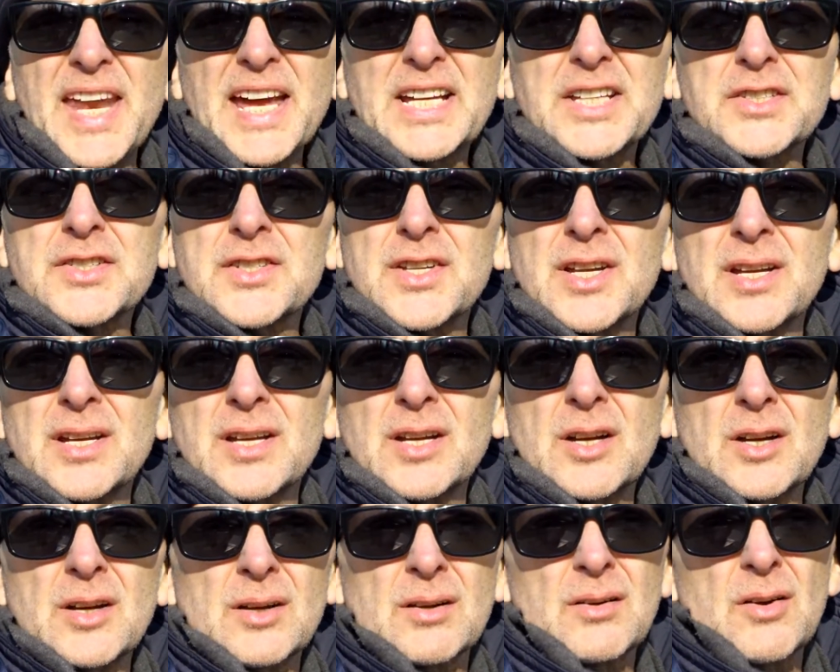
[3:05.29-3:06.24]
The next
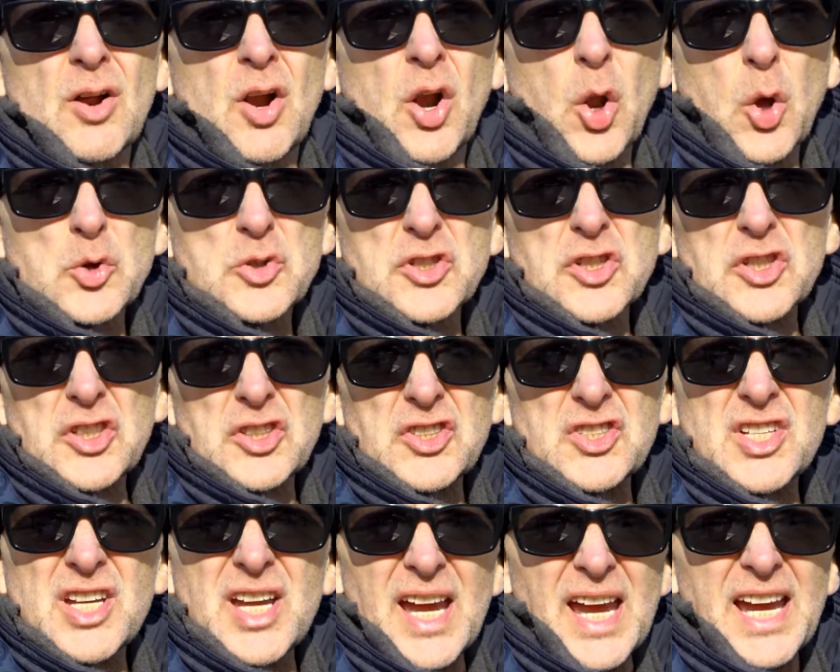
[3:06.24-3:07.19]

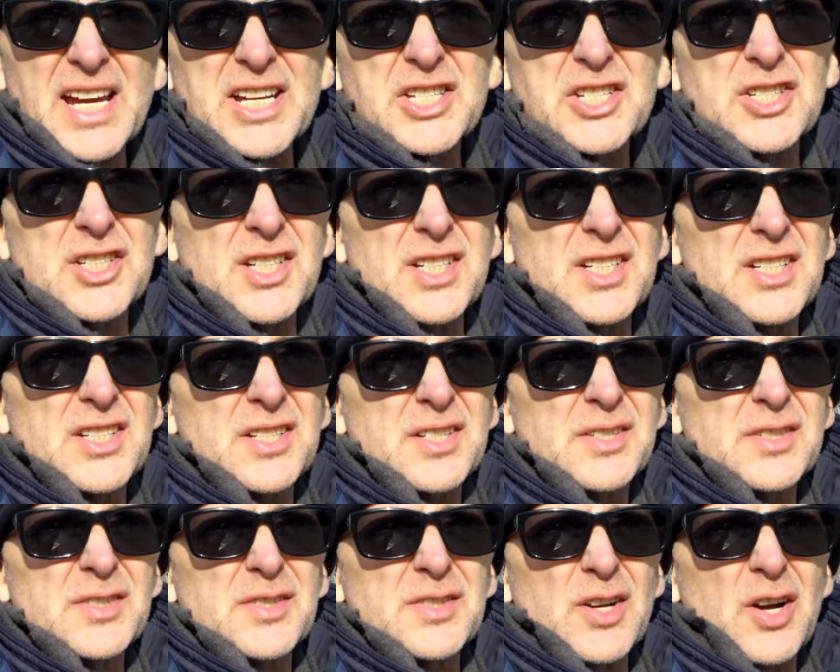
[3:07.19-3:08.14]
closest cache
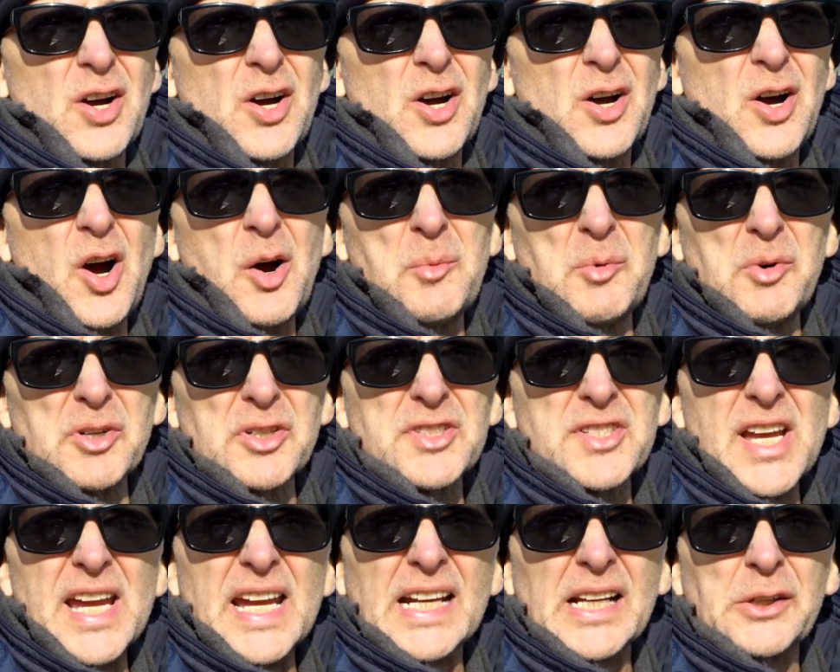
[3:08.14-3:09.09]
is uh,
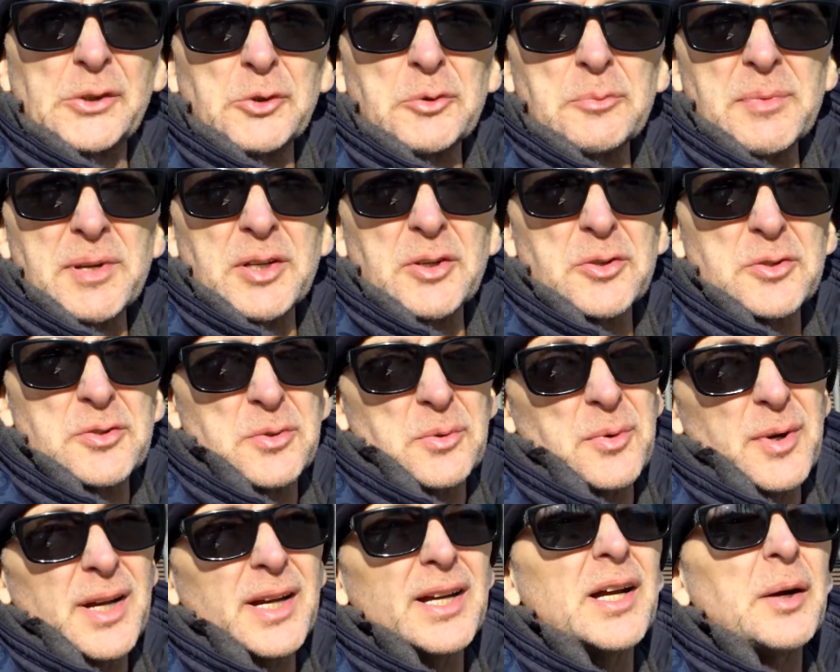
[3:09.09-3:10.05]
almost 800 meters
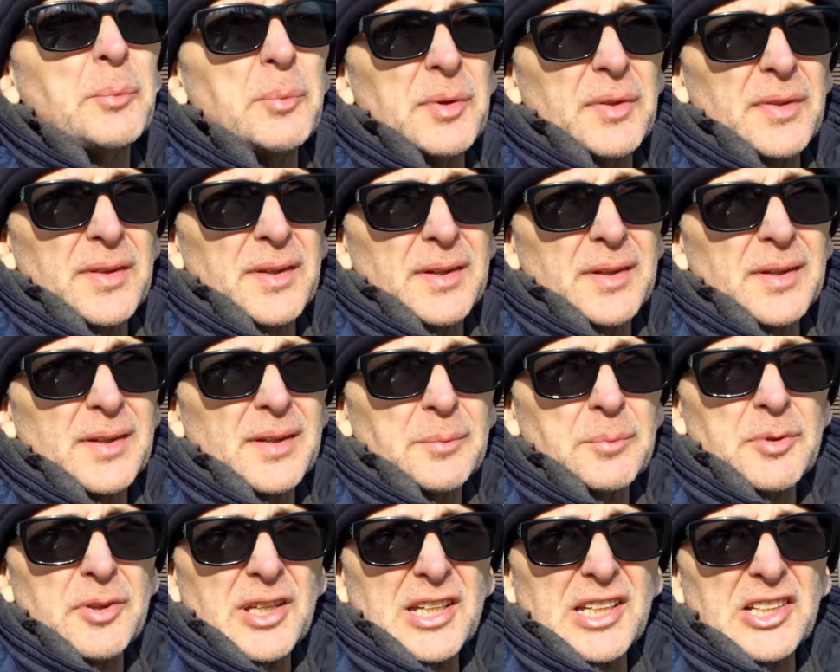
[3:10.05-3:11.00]
away up in the
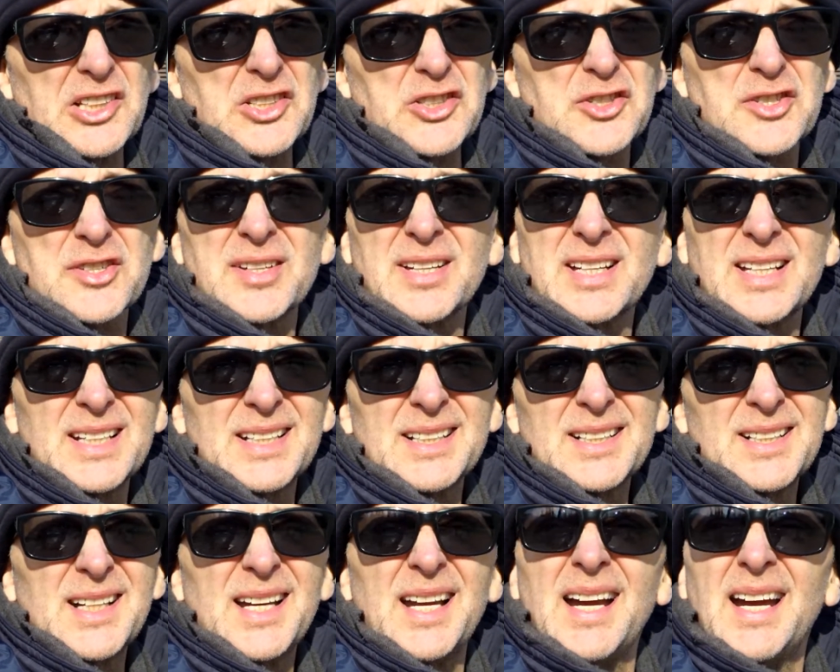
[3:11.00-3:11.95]
up in the hills.
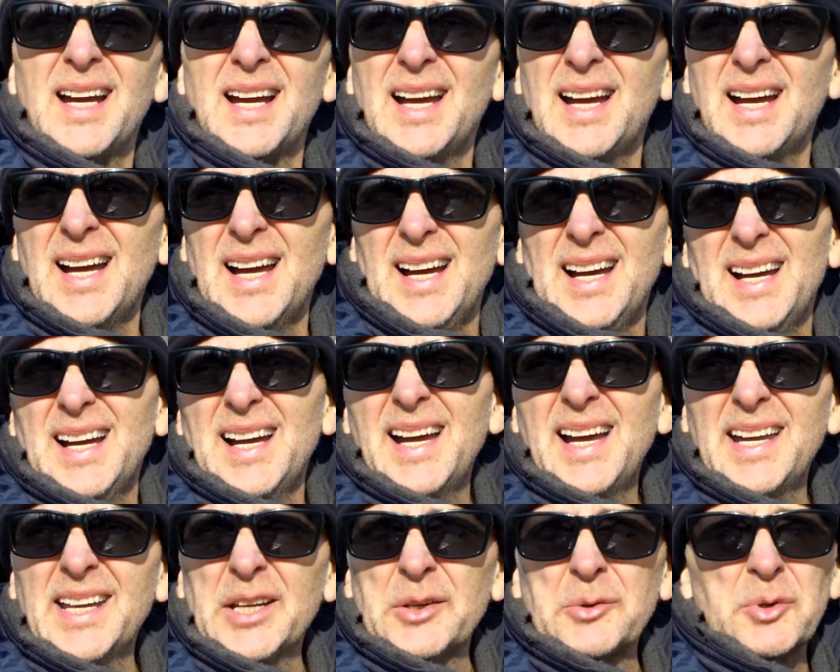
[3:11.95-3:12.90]

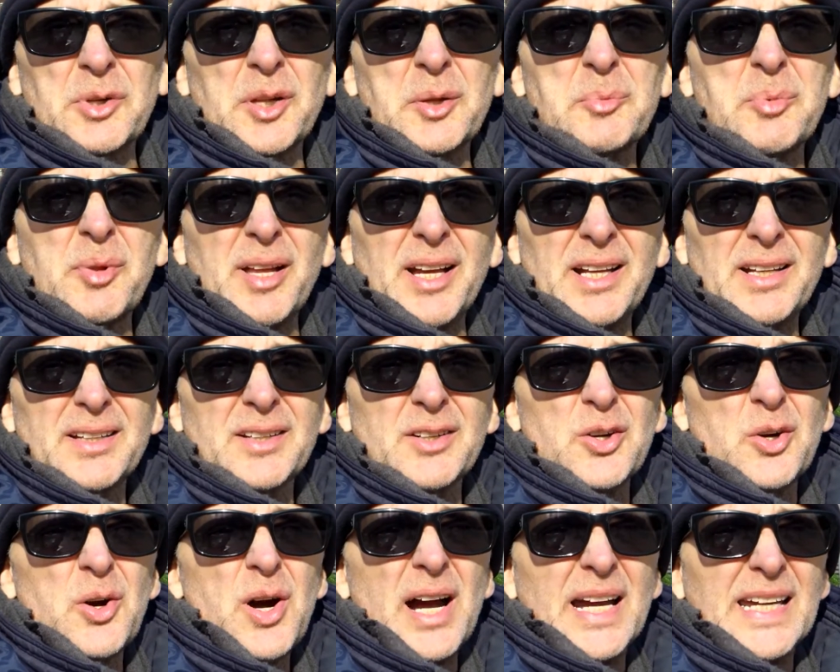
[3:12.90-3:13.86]
I didn't really plan
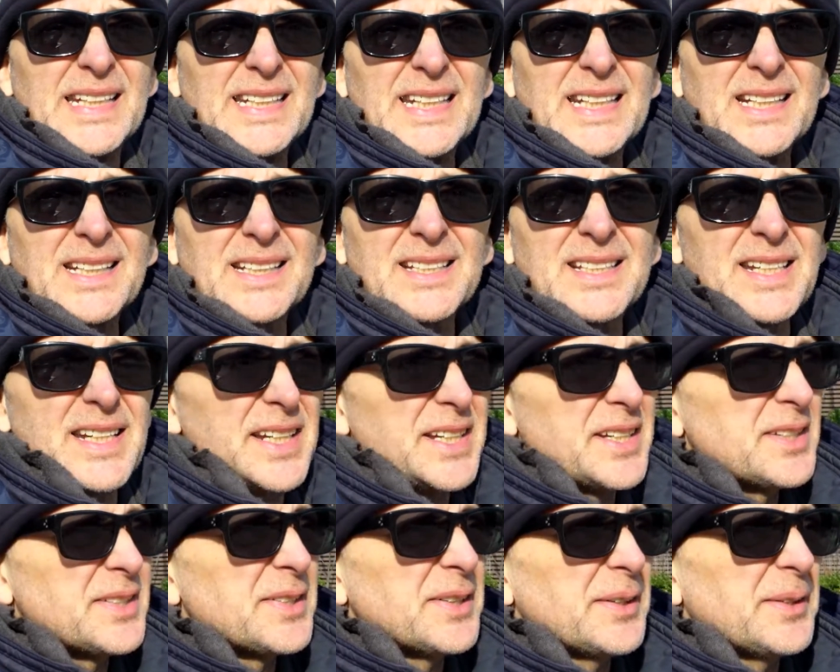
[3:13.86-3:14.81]
to go hiking
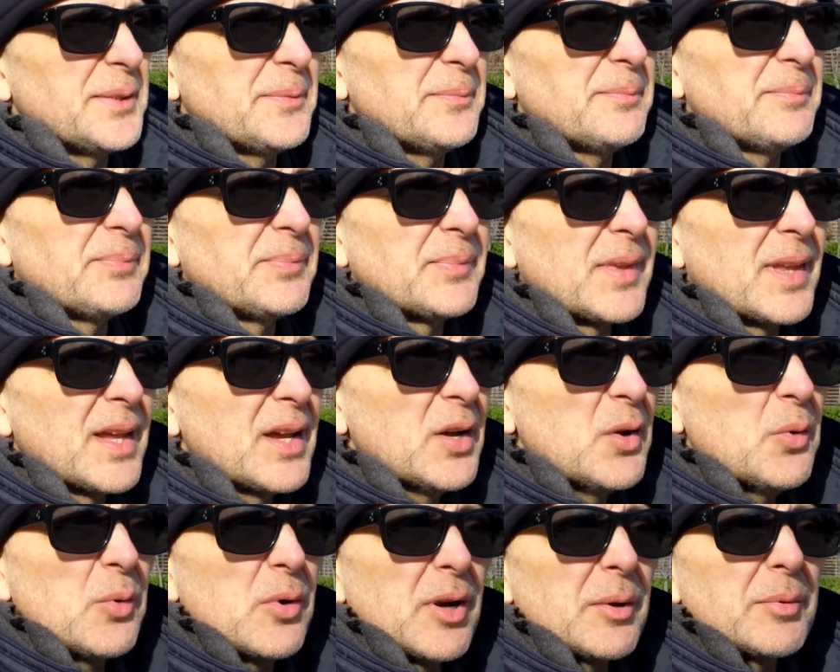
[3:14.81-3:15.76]
today, so
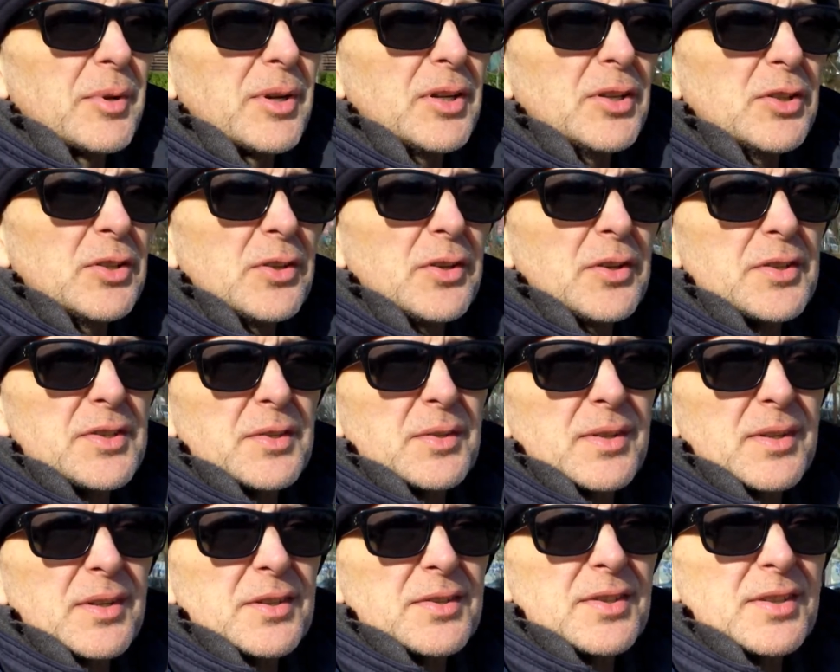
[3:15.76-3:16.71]
what I'm going to do there's
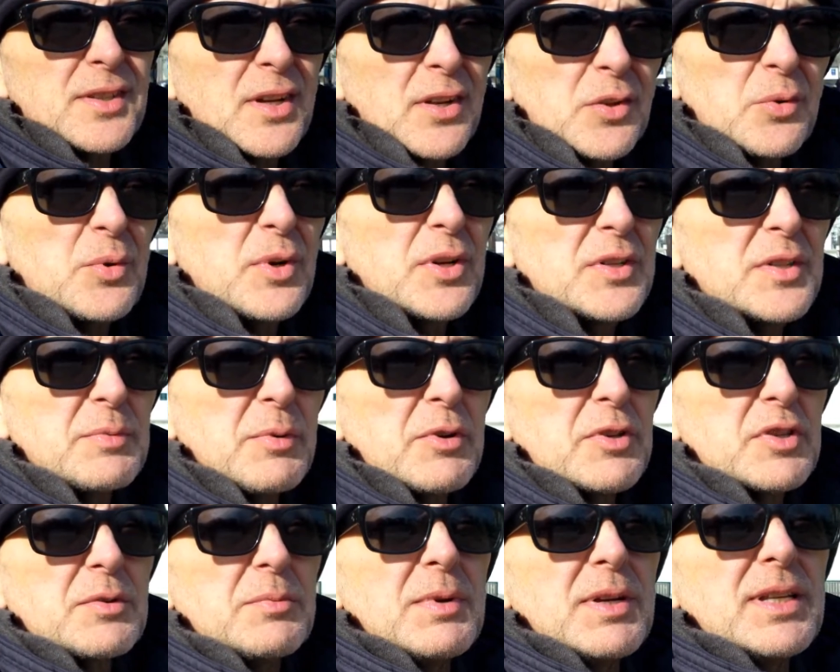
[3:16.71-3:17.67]
a, there's another one
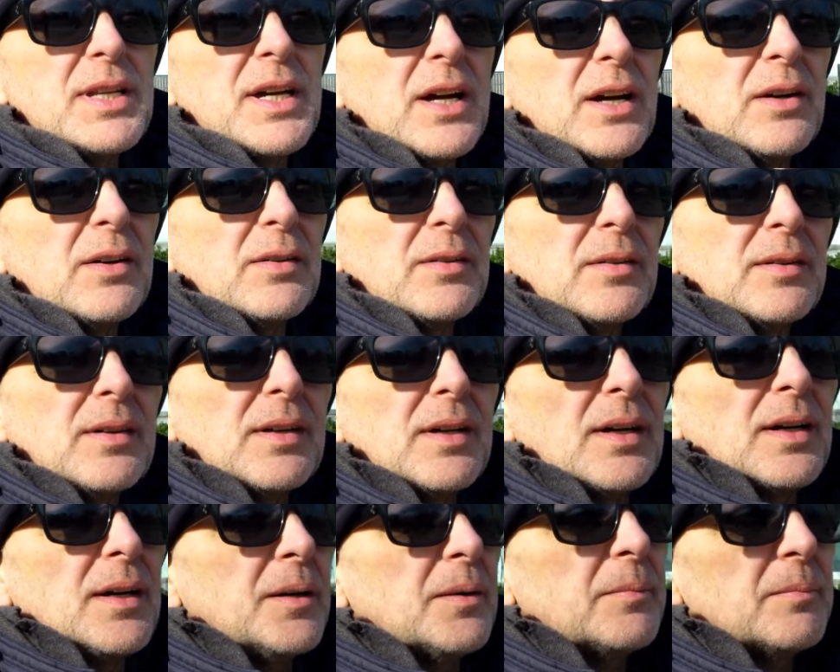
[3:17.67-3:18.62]
supposed to be down
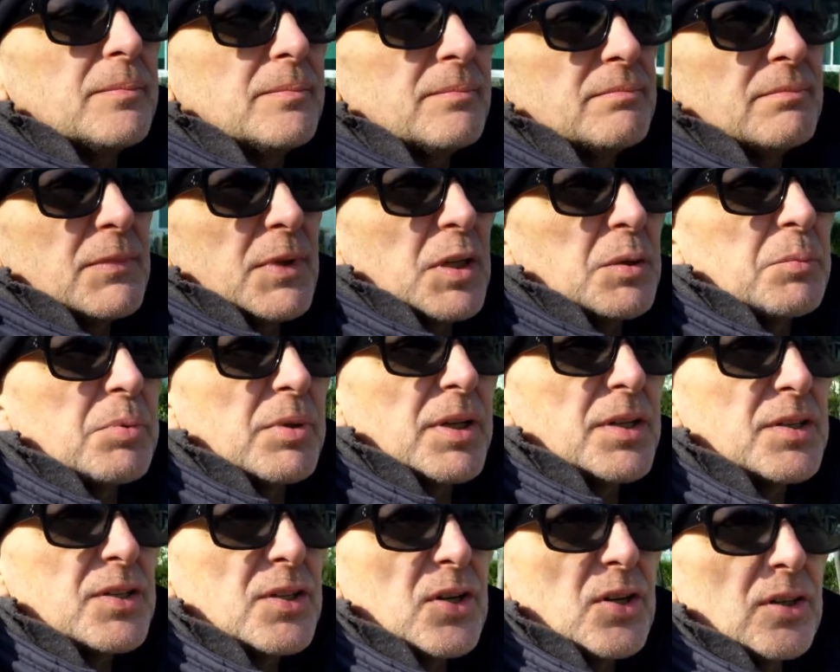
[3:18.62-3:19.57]
um, in a
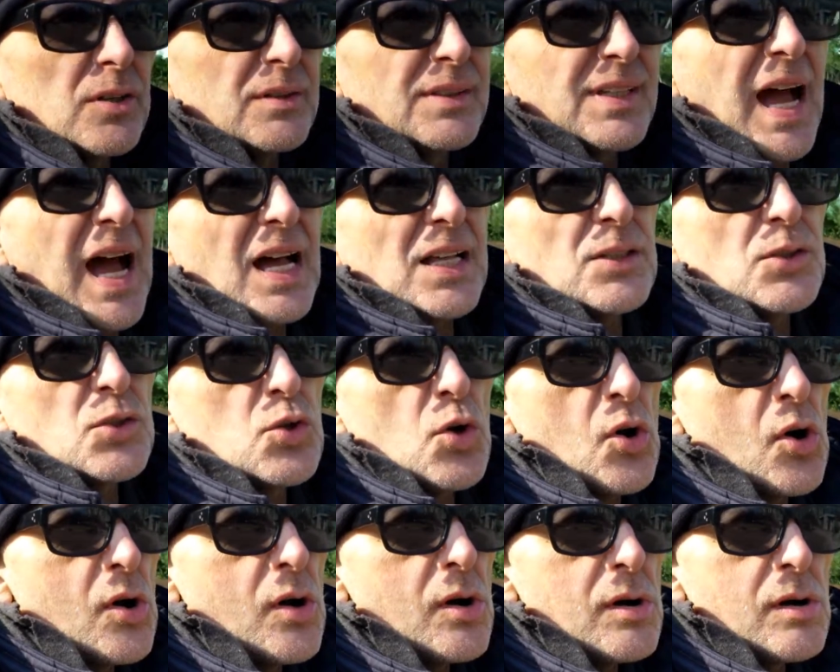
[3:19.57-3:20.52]
place called
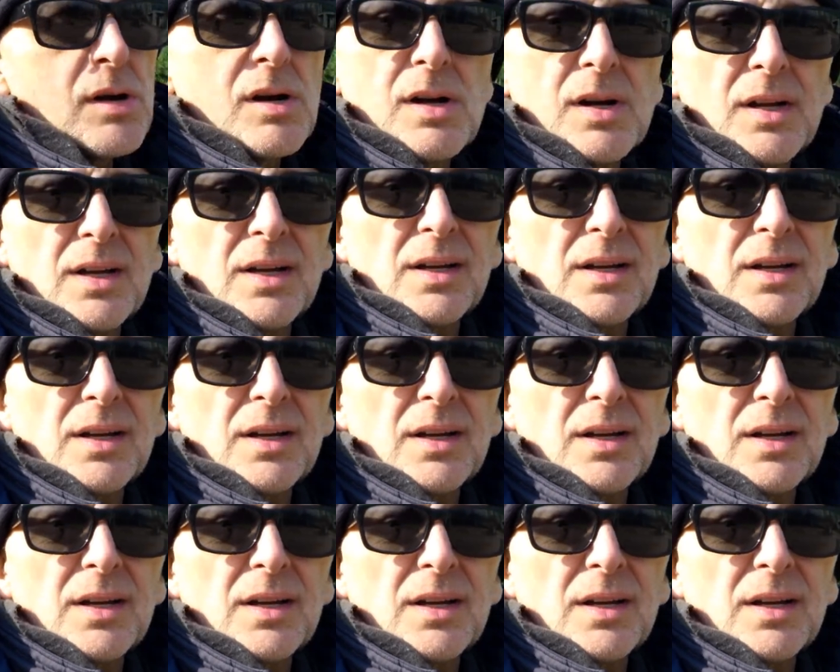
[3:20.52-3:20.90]
Tanjong